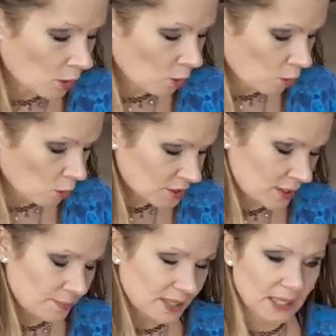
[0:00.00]
or
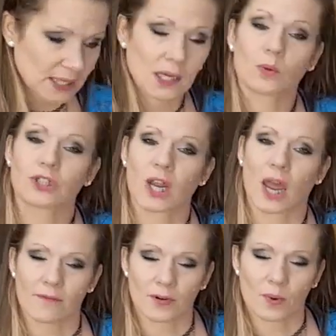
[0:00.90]
CBD,
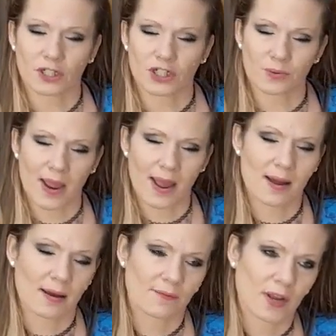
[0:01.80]
whichever ones you
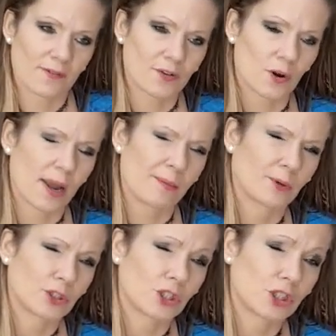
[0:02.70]
have, if you're
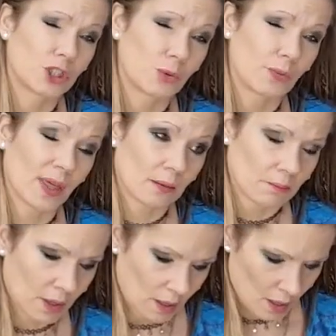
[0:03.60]
able to do
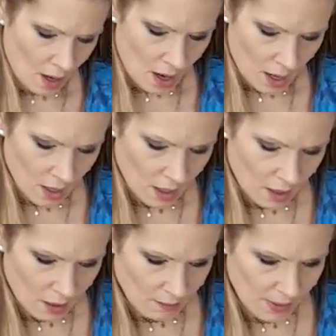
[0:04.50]
them.
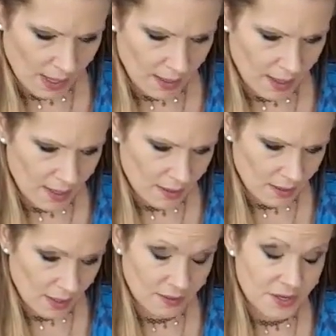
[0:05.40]

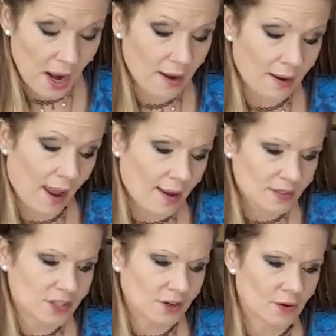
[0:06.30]
It's not
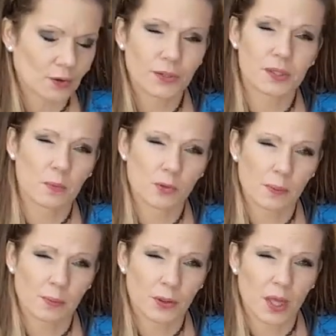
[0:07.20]
as difficult as most
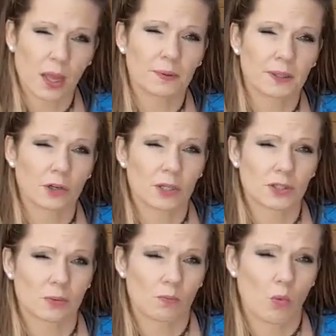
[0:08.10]
people think, but there
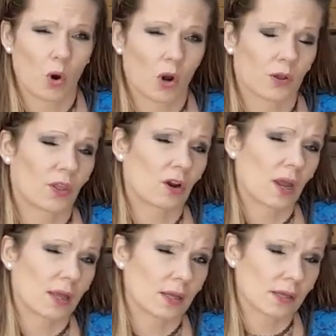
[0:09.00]
is some work. There
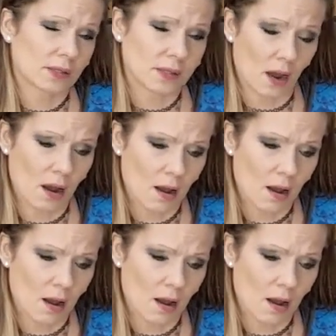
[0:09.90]
is, you